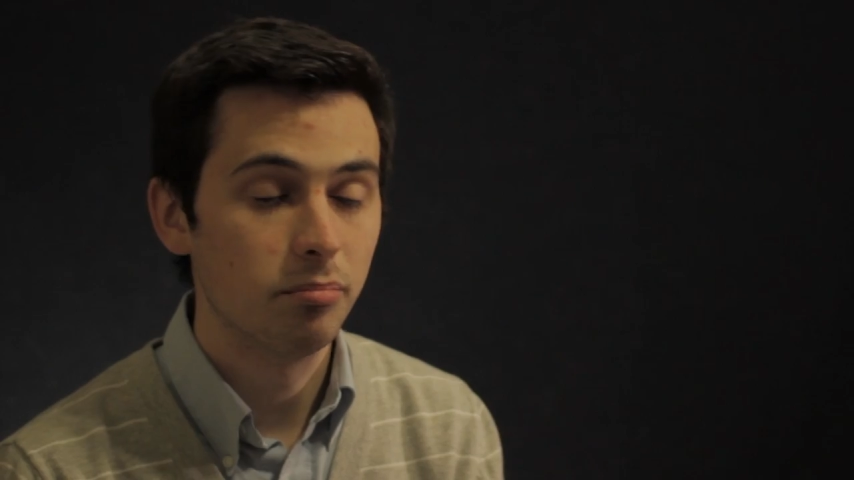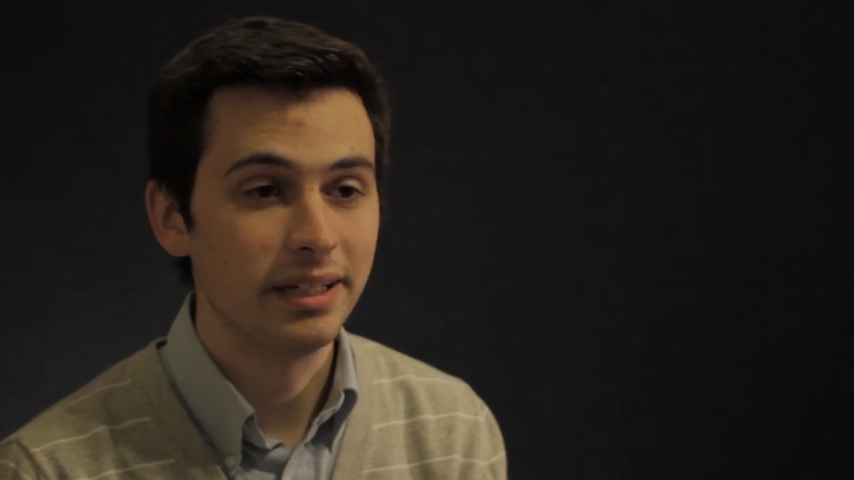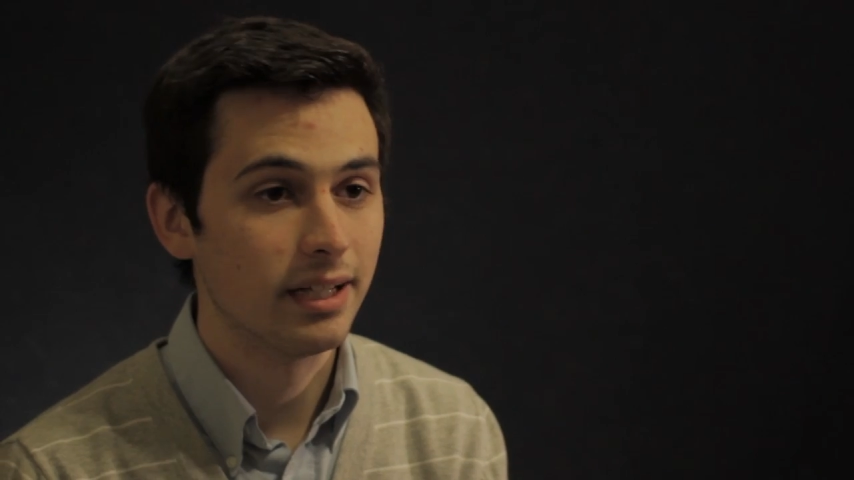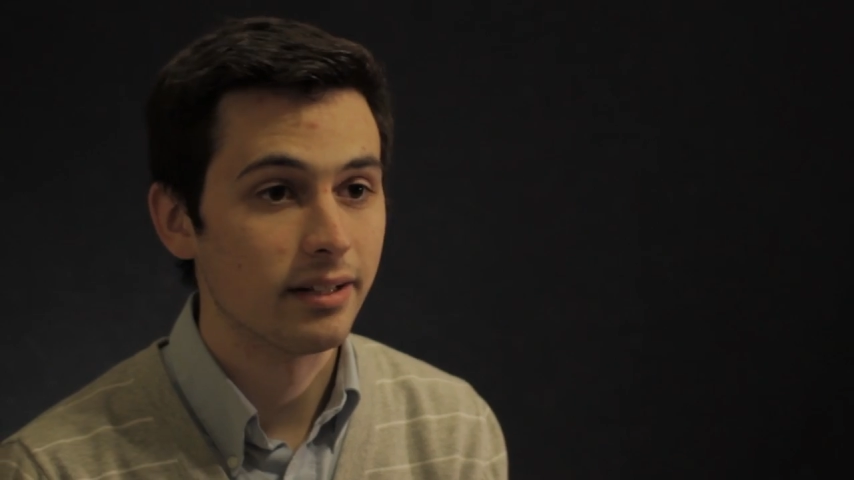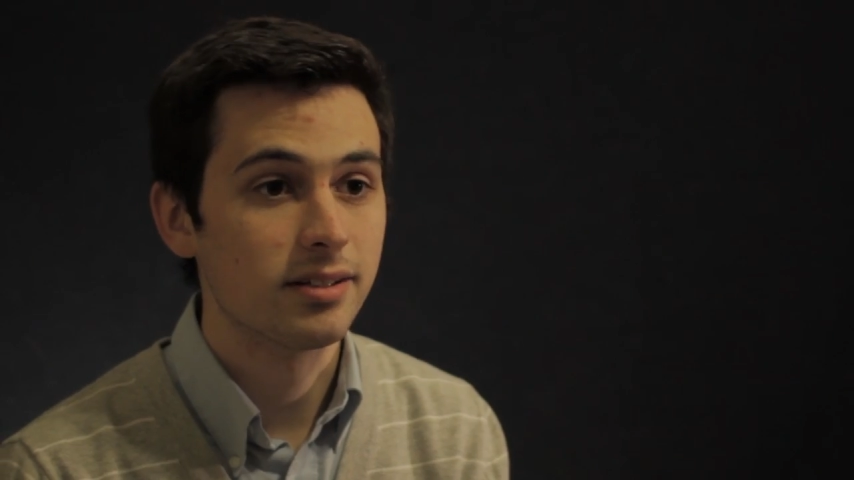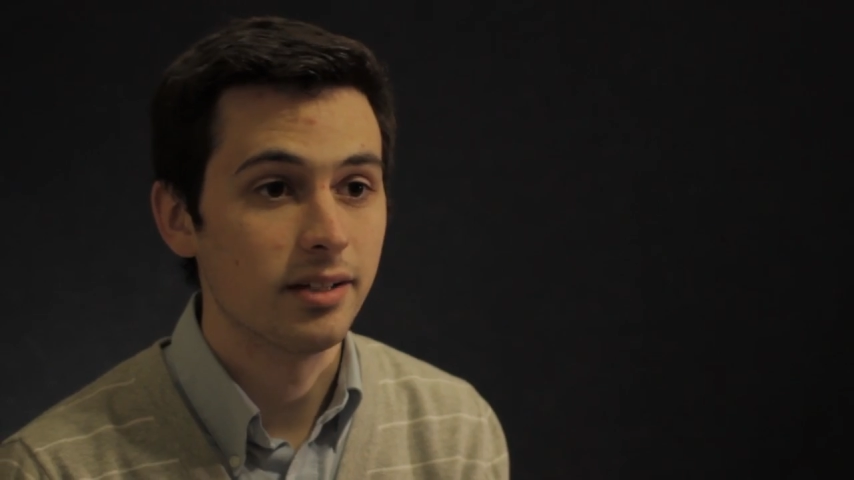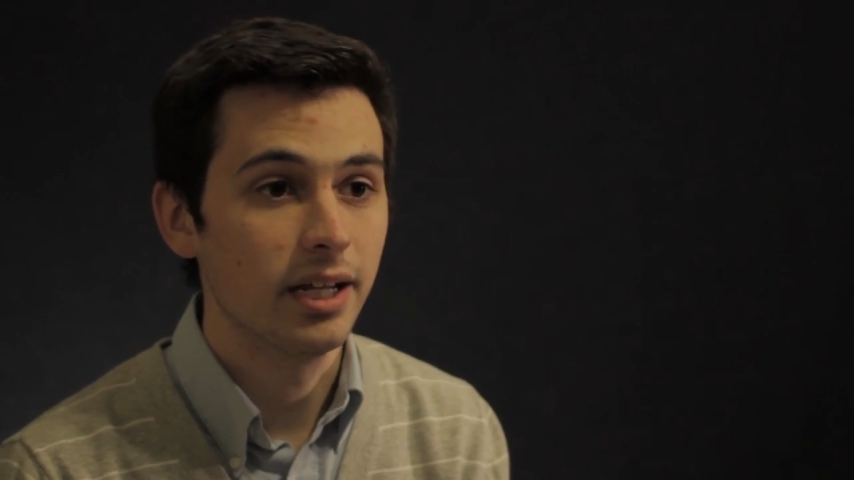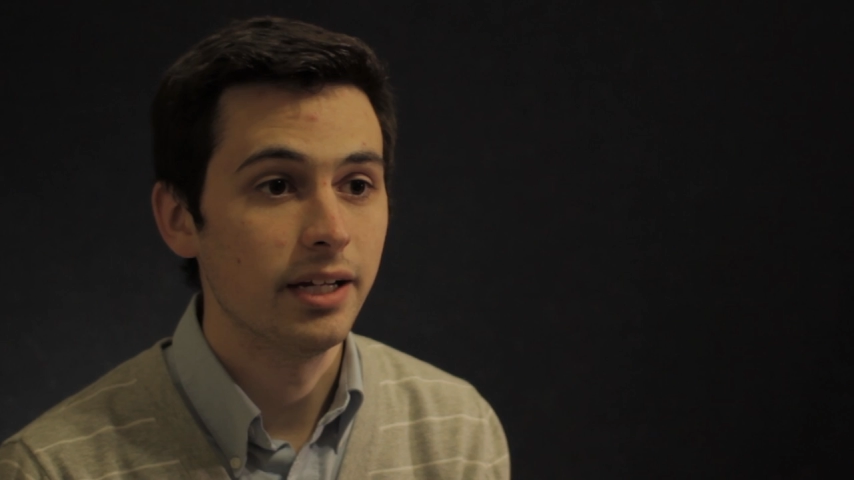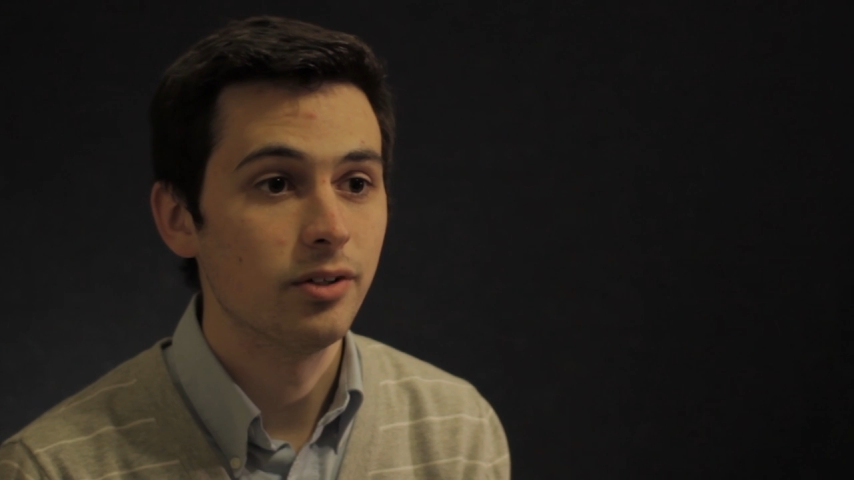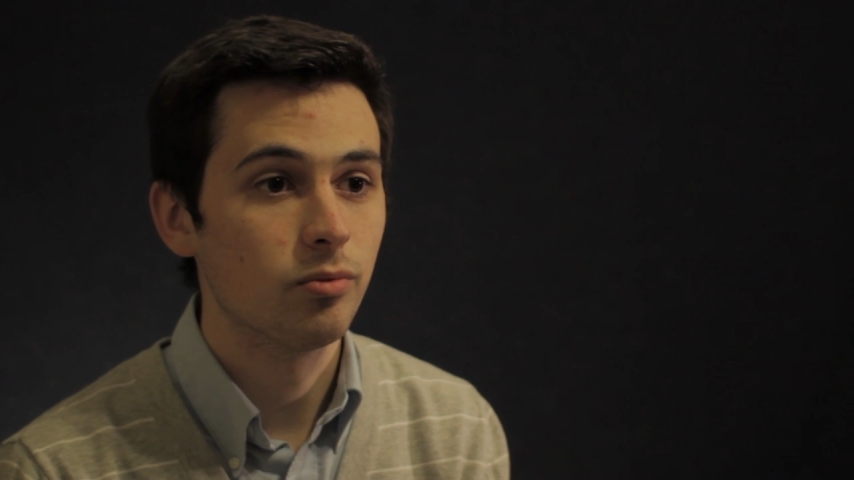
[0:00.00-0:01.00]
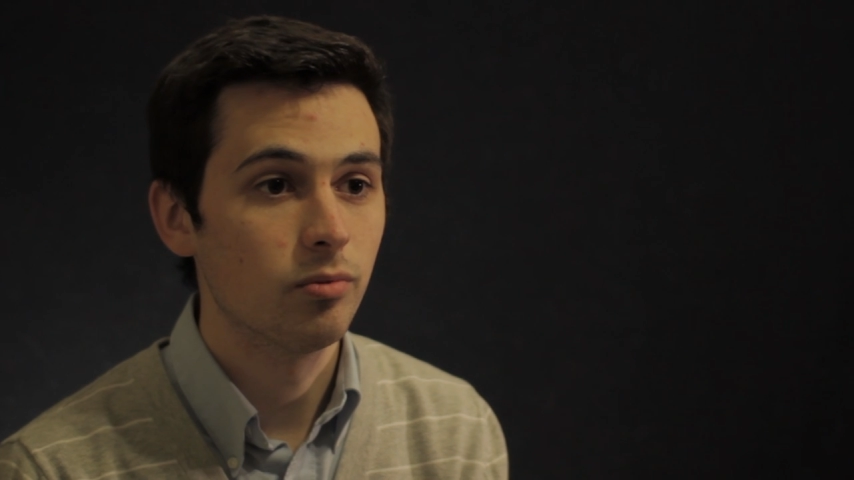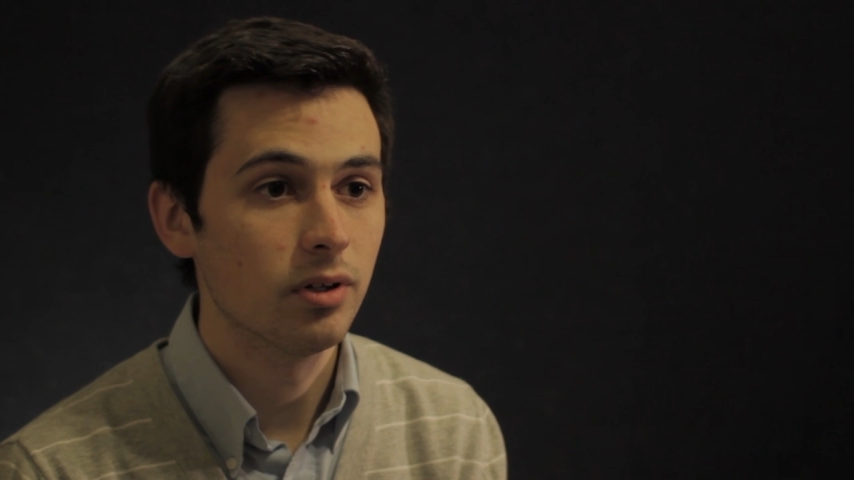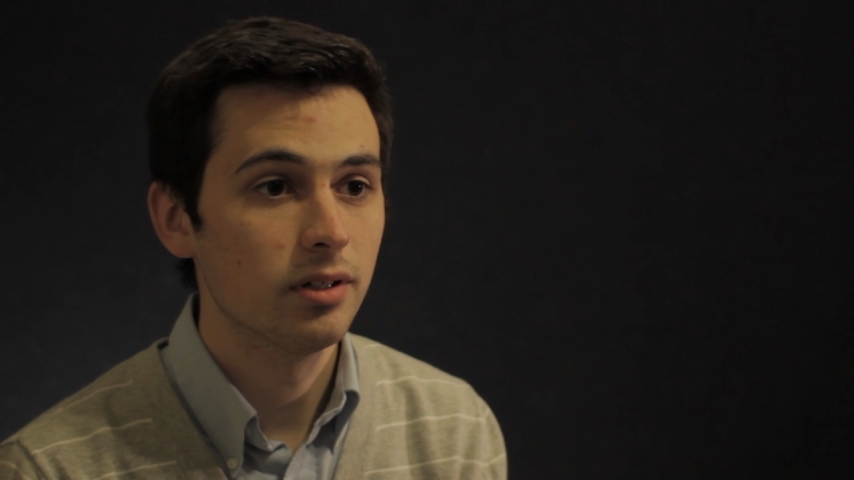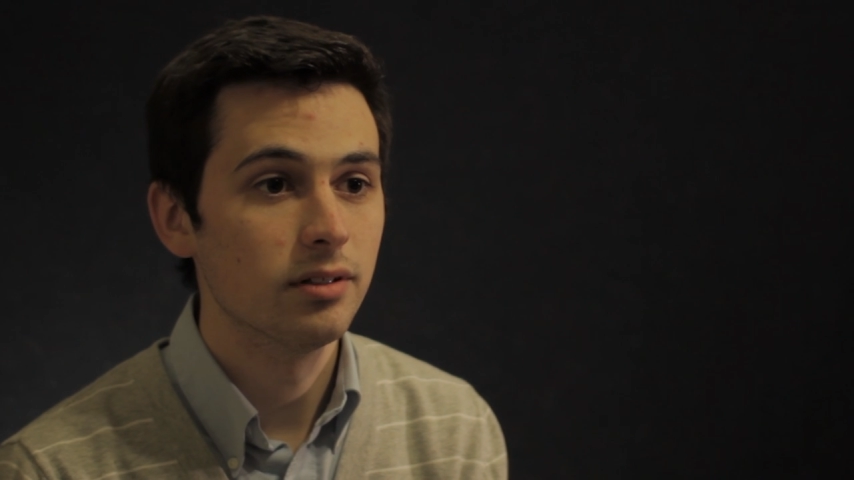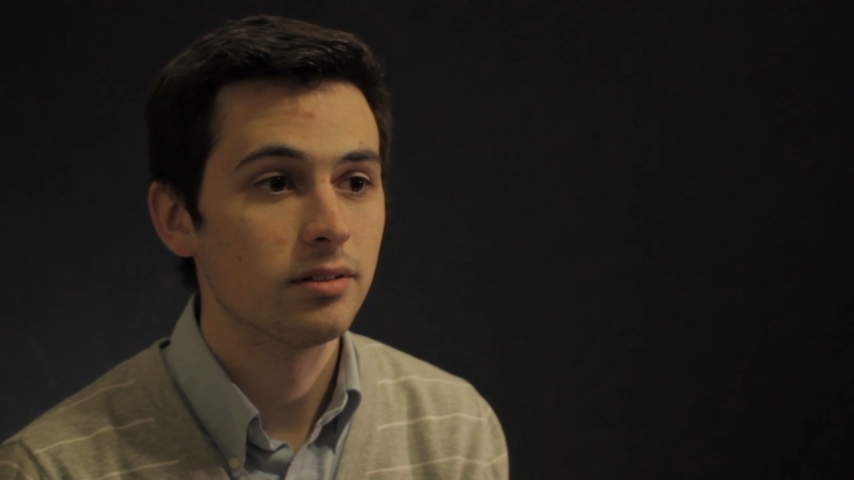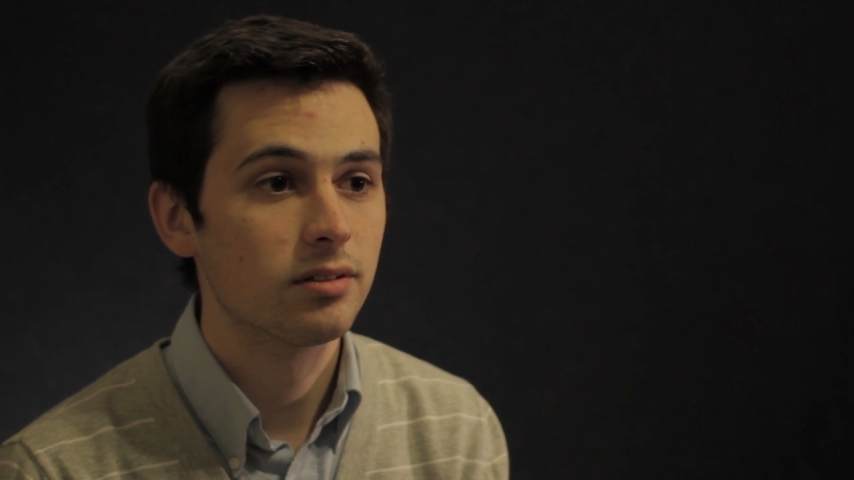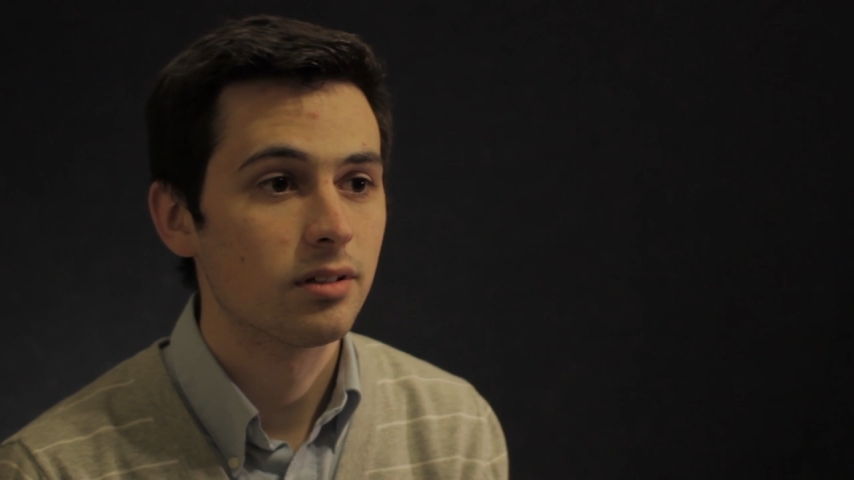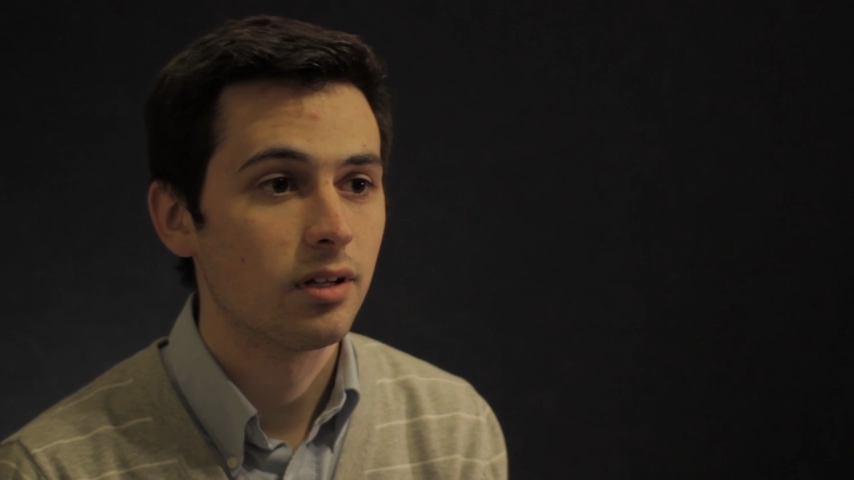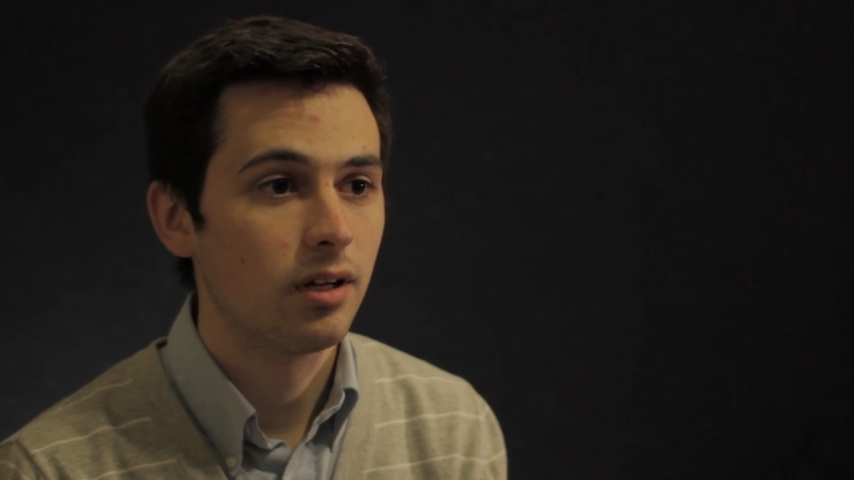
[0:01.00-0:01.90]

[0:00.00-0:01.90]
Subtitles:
being on stage was